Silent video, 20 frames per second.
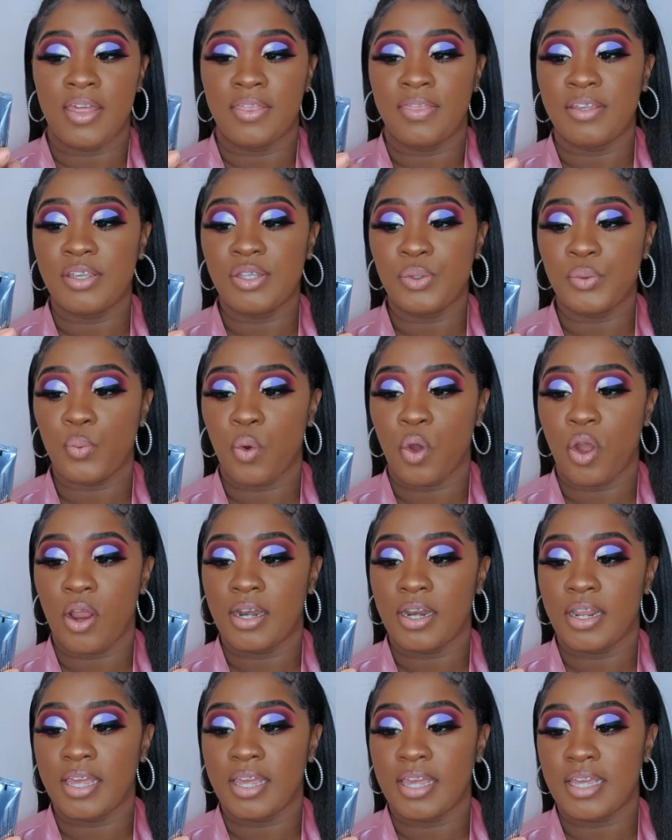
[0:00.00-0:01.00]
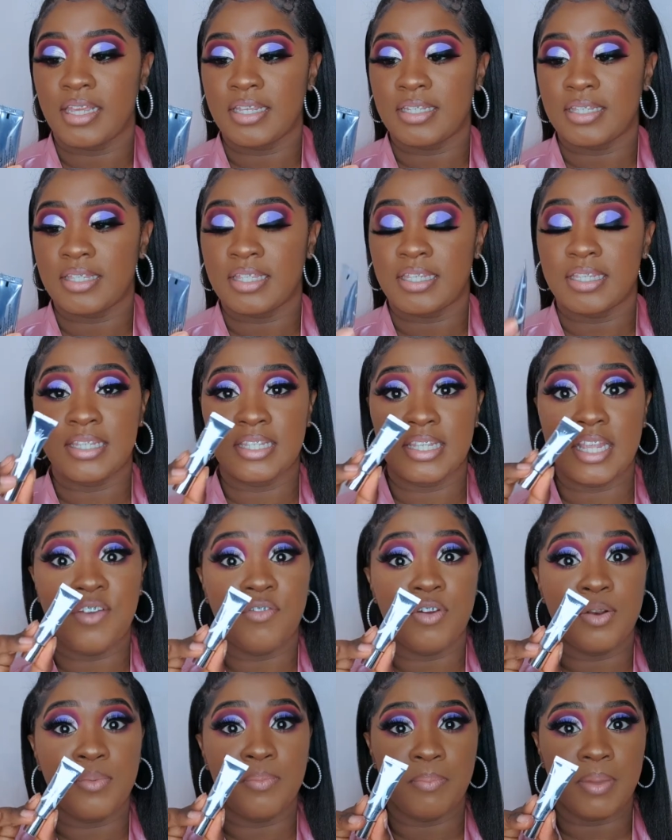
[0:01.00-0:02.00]
This one is the
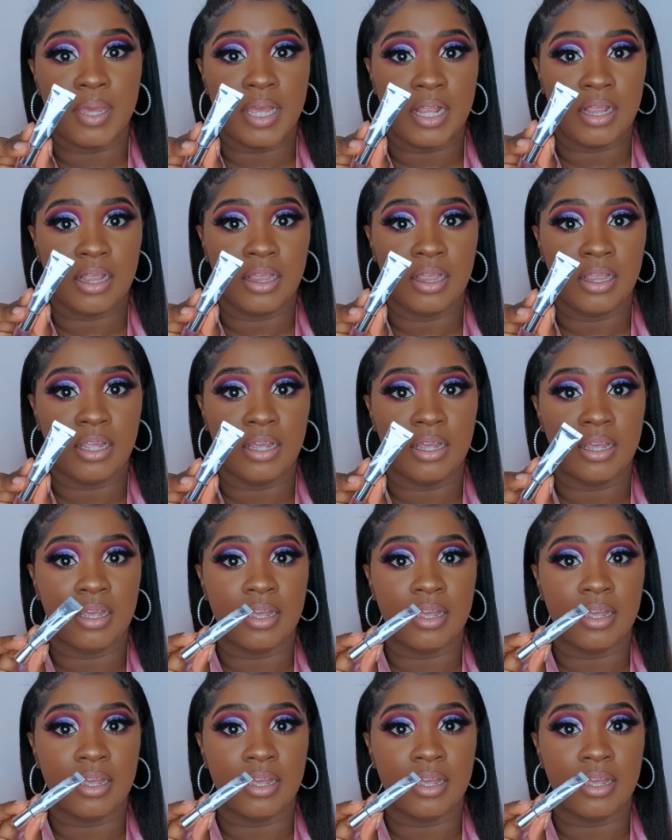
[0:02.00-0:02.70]
7ml